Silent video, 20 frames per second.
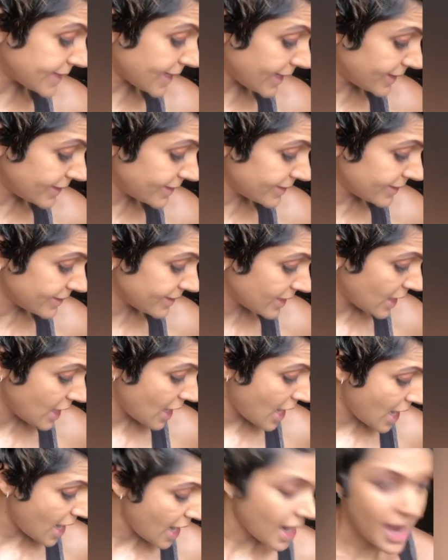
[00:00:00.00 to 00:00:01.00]
done.
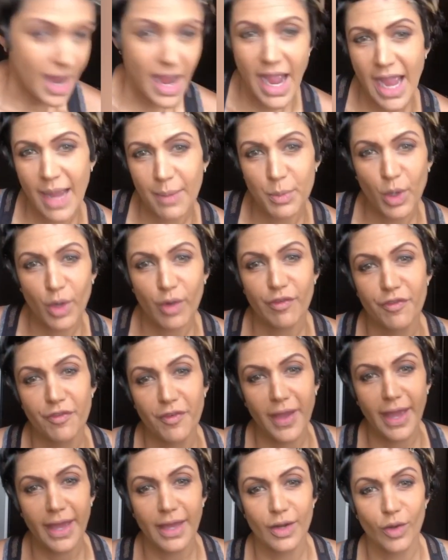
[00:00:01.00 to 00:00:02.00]
I'm not a
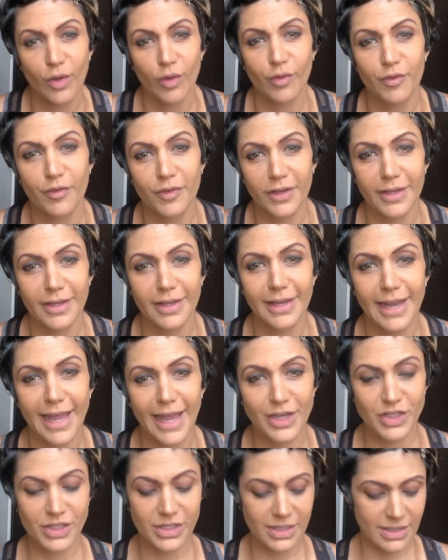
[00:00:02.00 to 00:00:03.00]
fan of
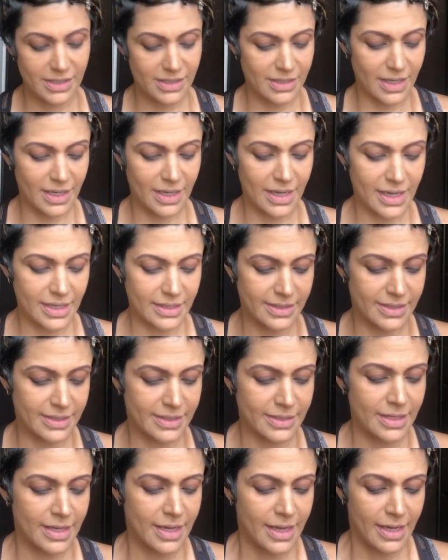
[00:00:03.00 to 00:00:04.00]
lashes unless